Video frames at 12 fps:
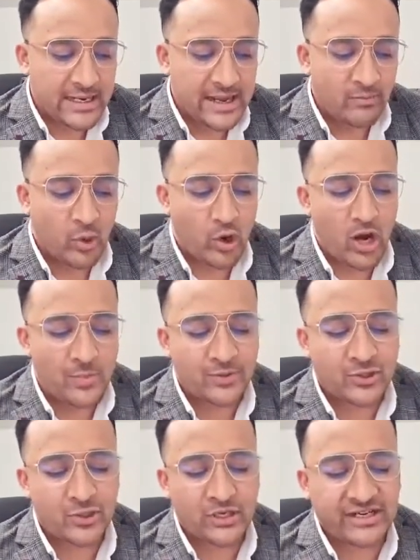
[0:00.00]
Now, more
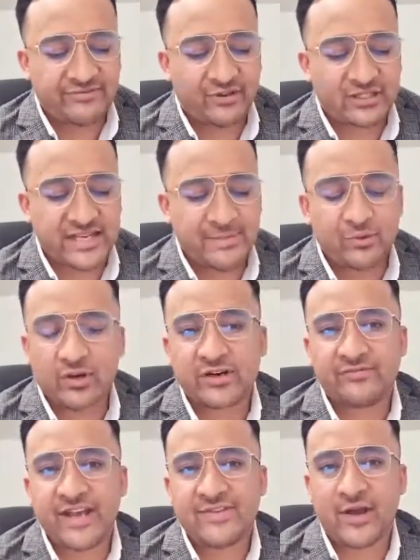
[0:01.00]
opportunity for
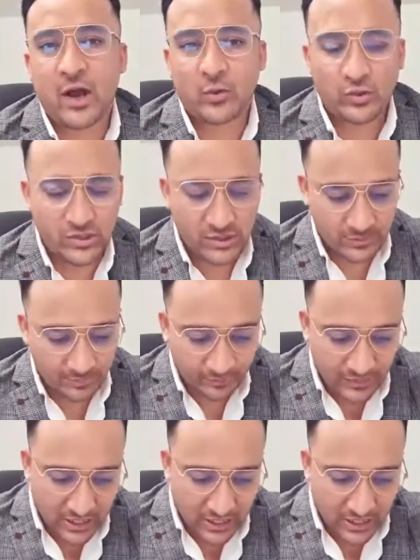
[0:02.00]
temporary visa holders.